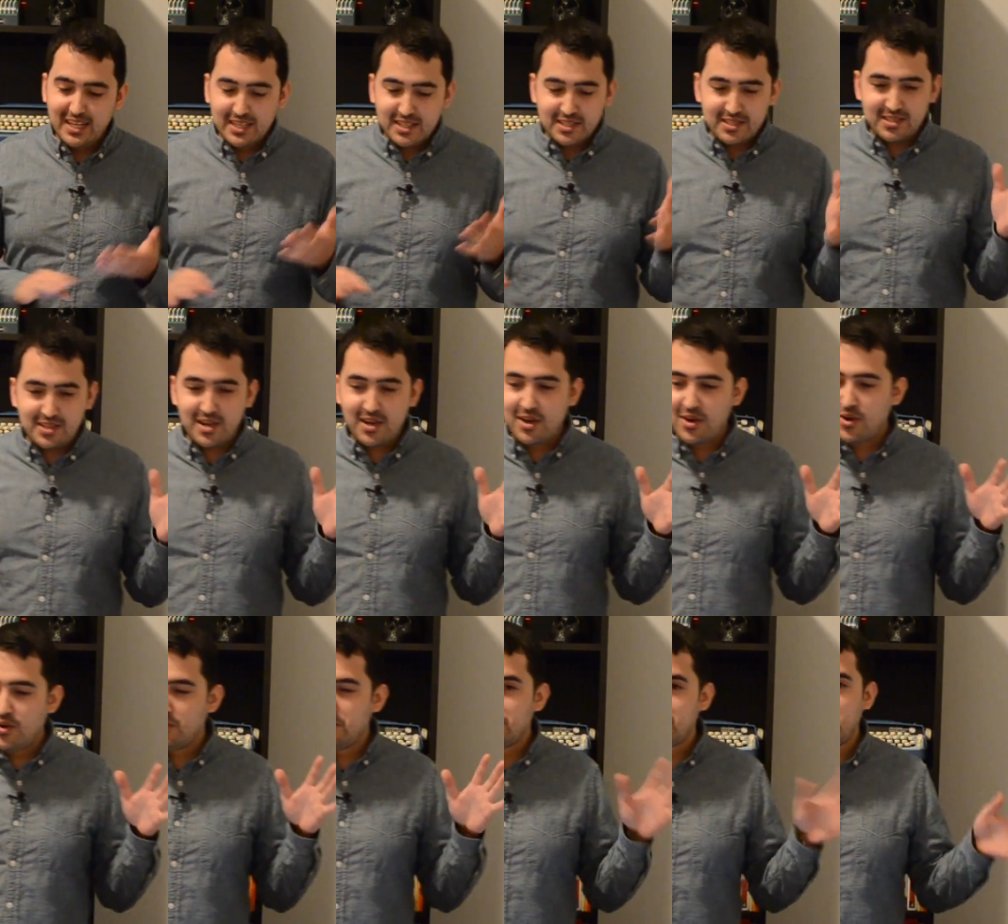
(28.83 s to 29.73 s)

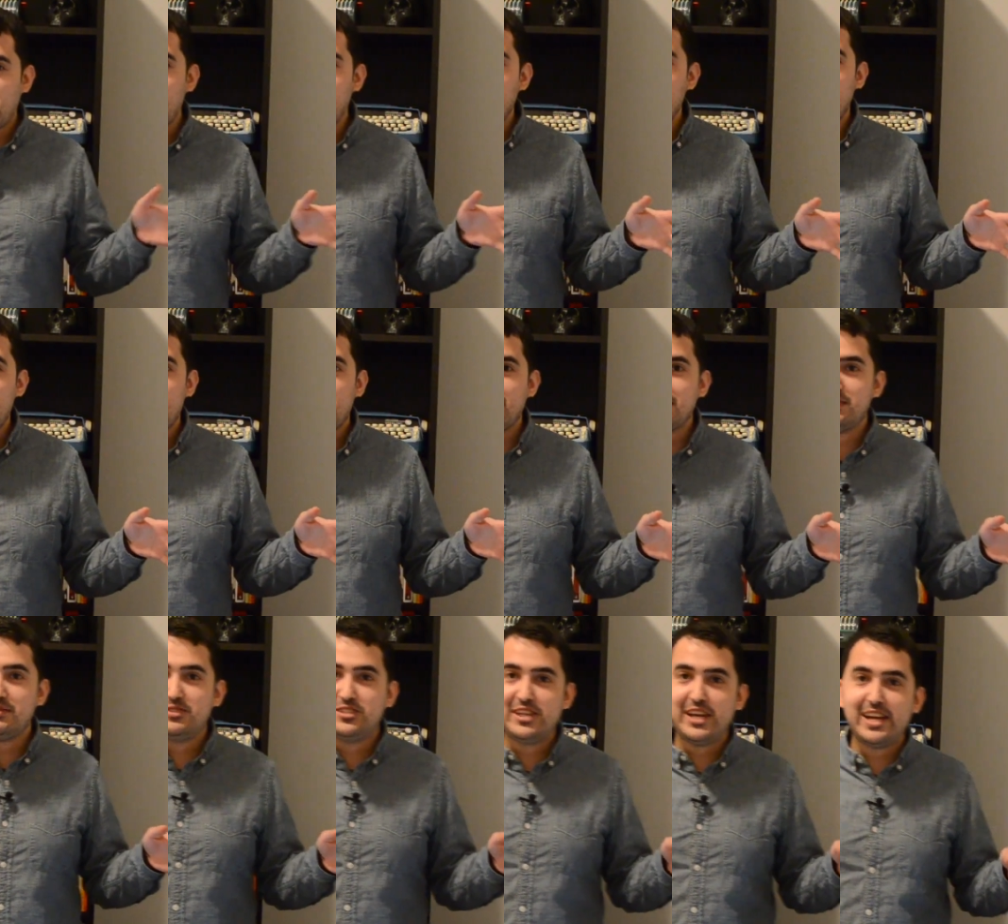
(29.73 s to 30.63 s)
So a couple of things
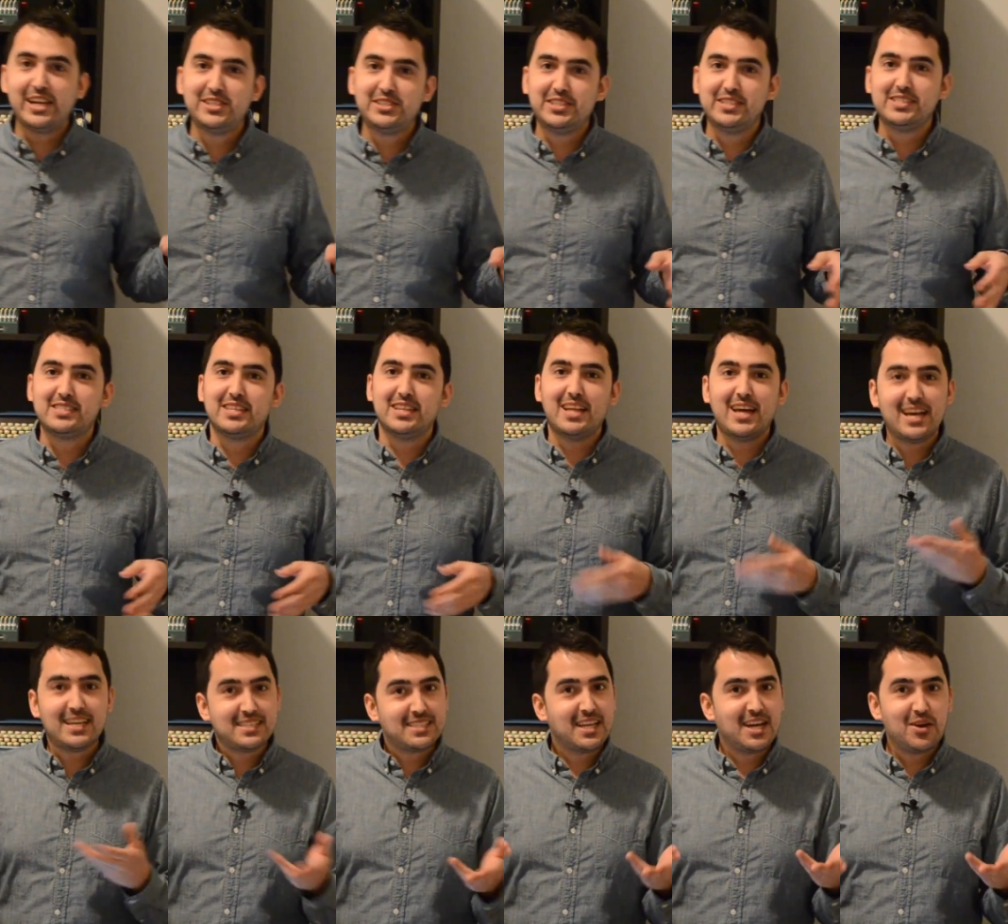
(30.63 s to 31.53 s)
have changed since the
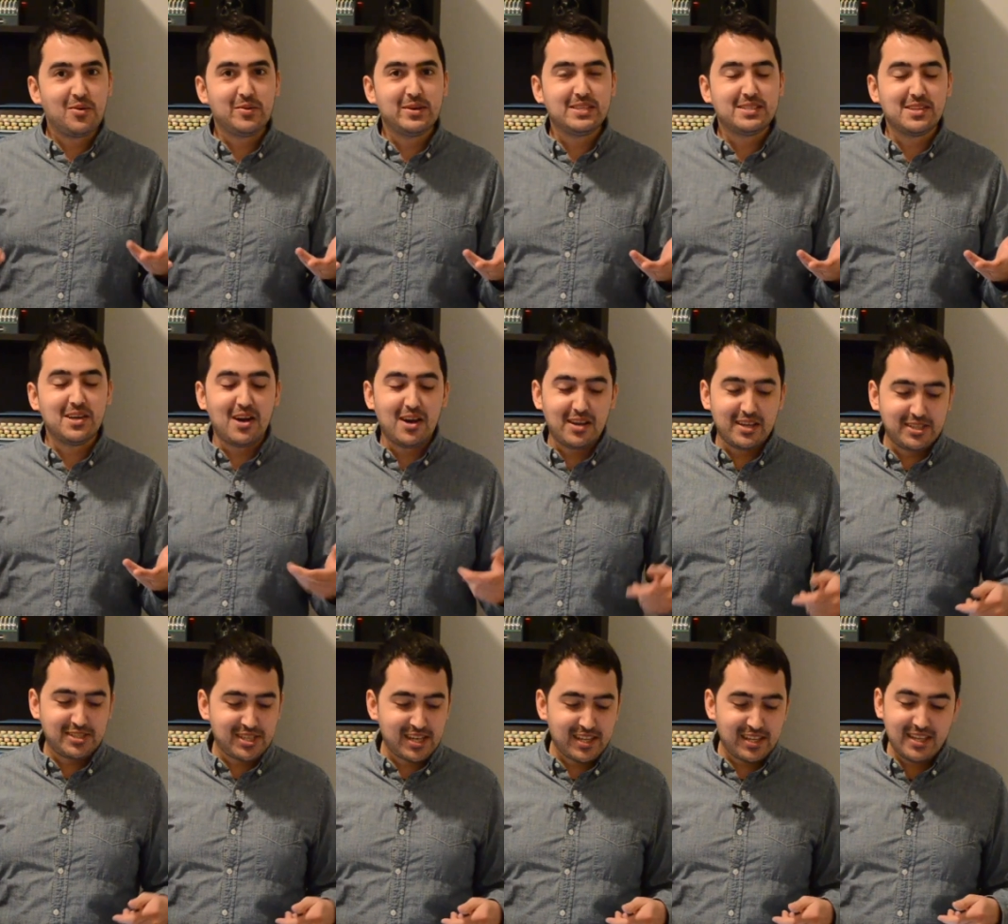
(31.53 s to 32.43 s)
last time we saw
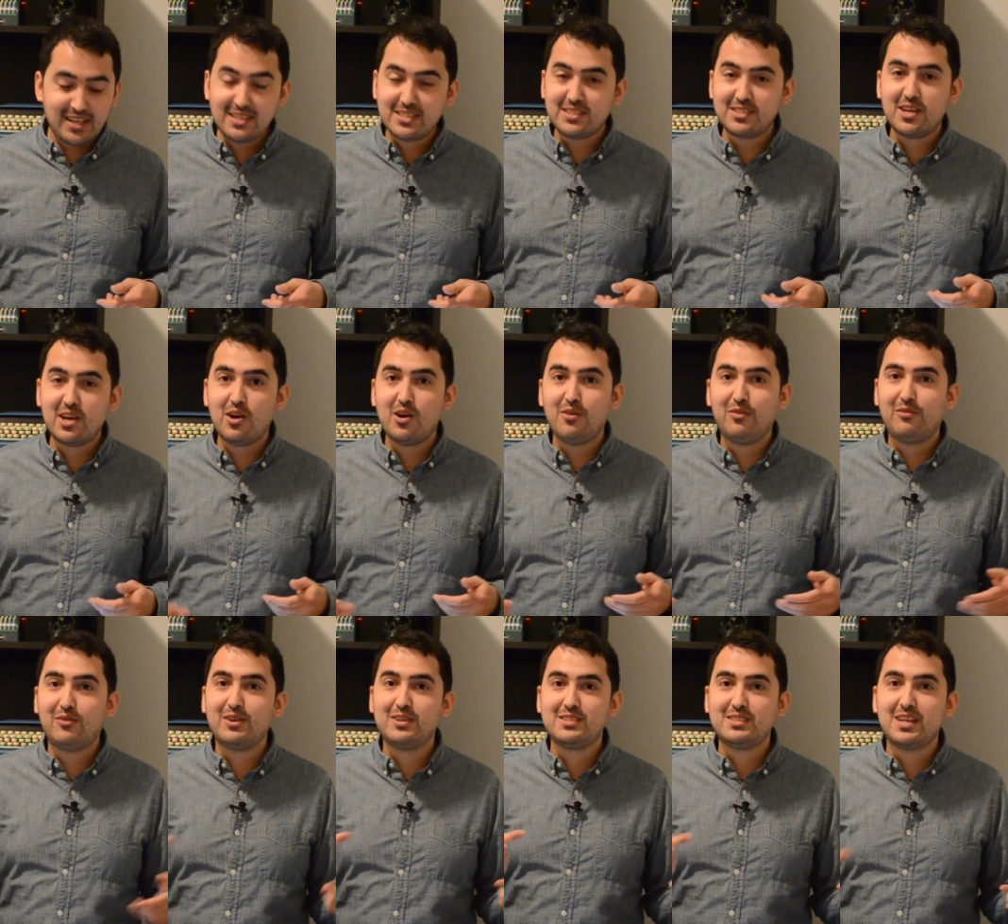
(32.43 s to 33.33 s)
each other. So
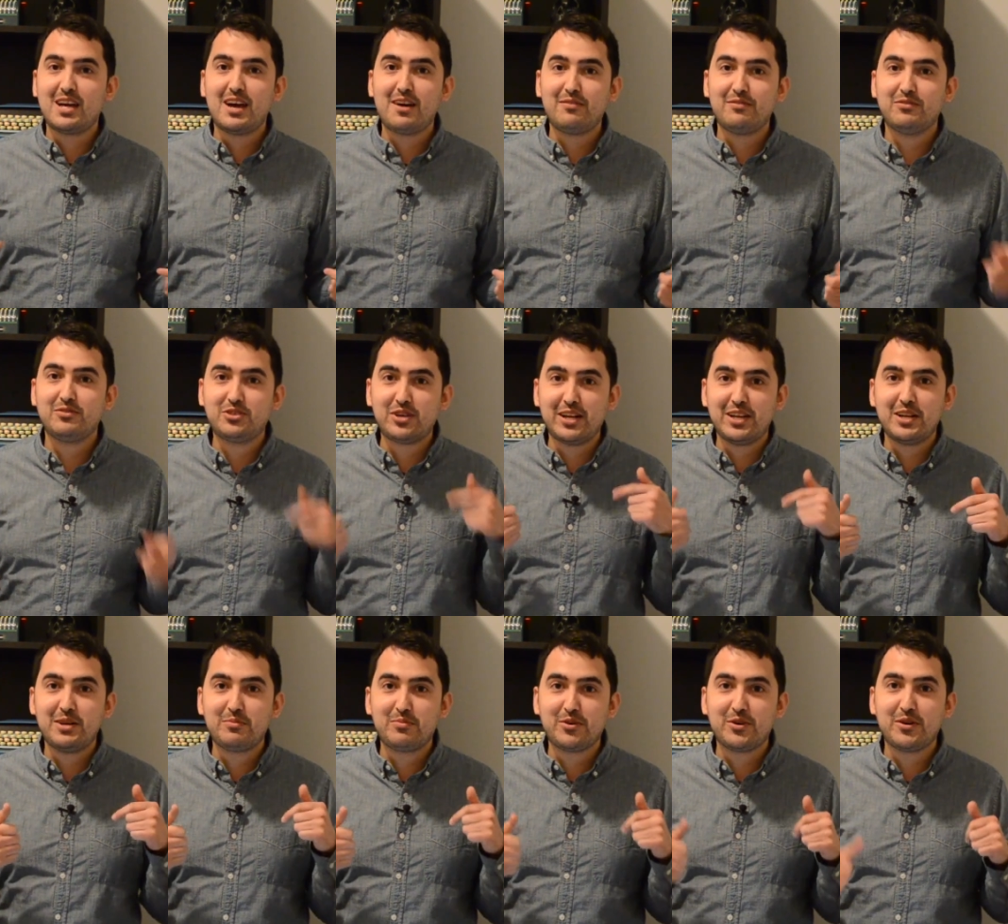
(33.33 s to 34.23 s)
first off, tried
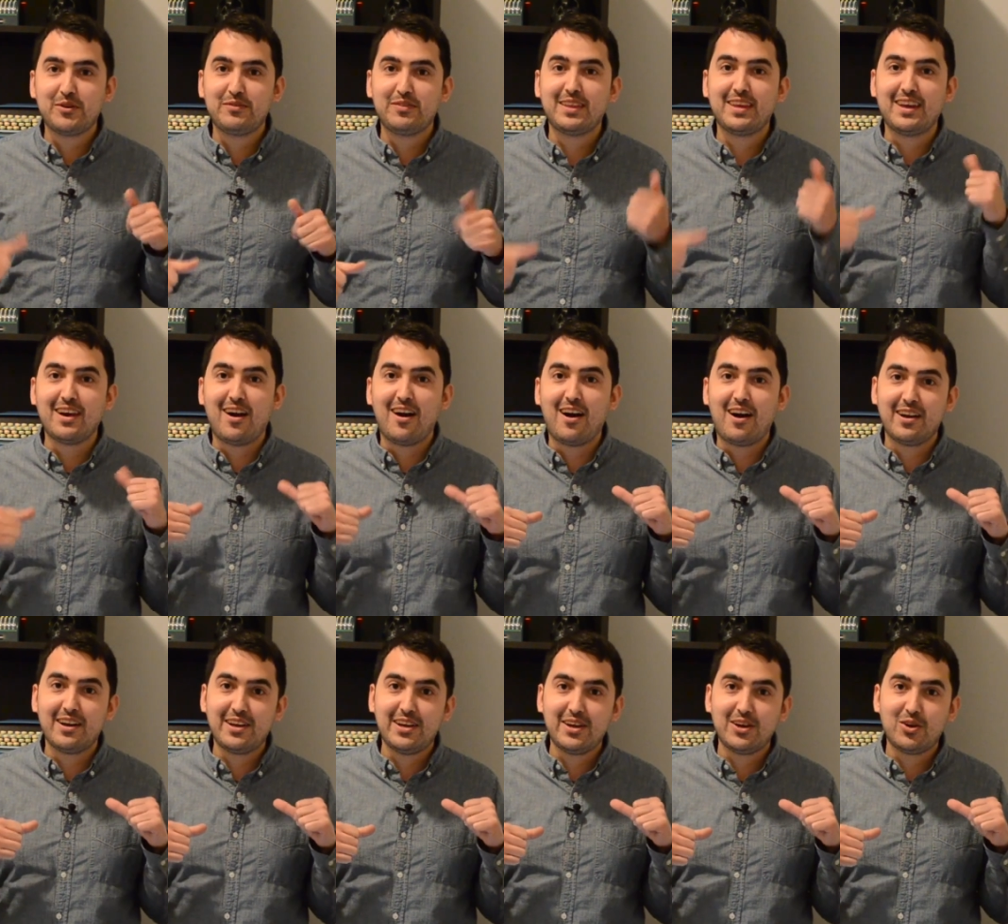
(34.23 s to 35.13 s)
to improve the
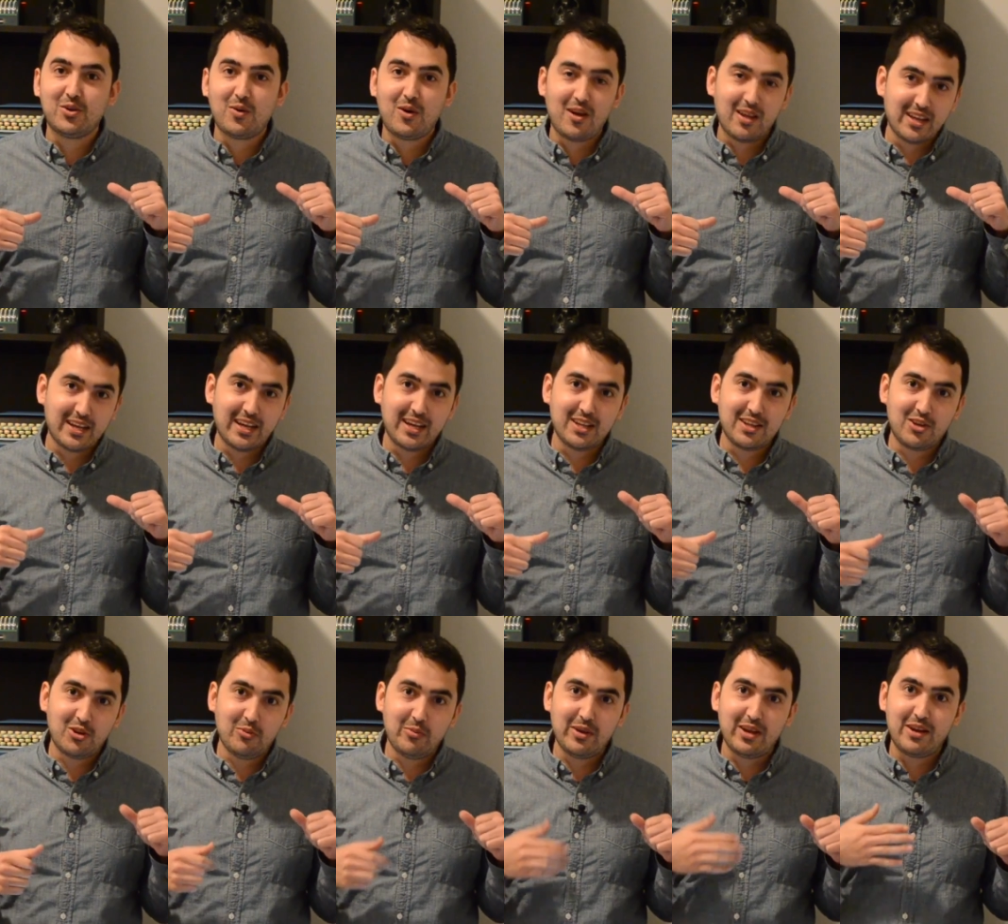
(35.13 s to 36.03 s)
audio quality a
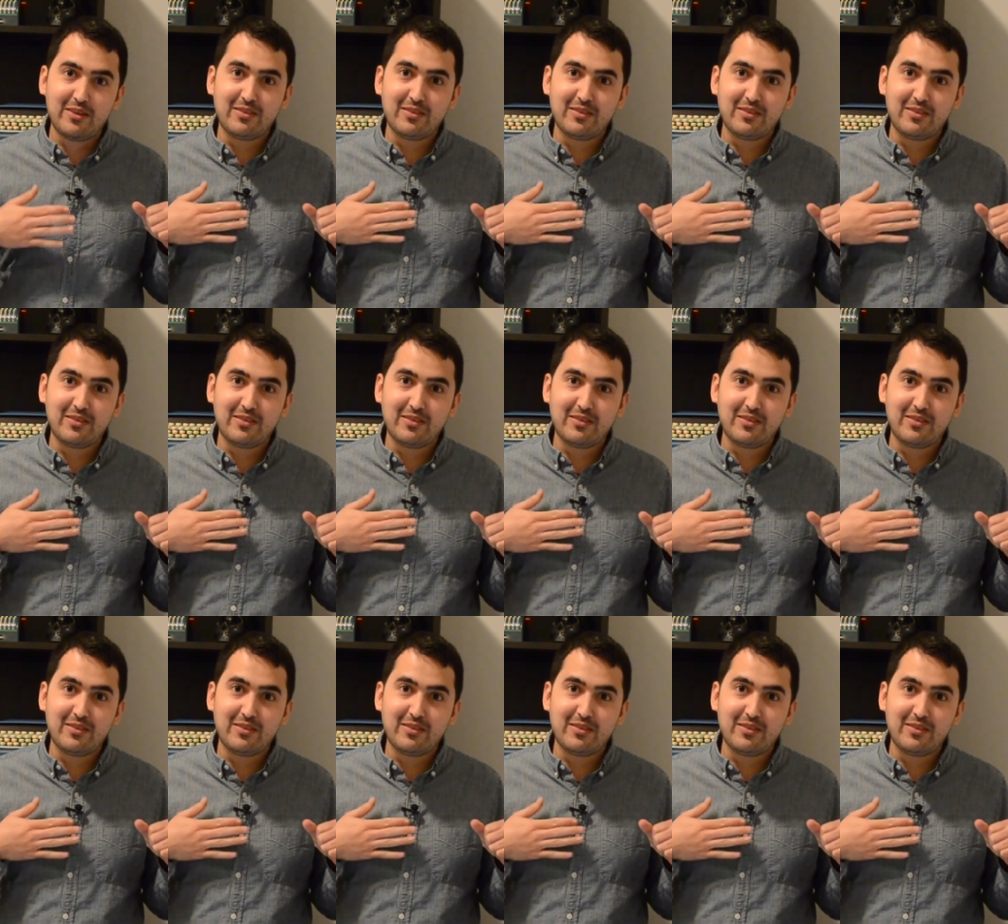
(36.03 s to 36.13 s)
little bit.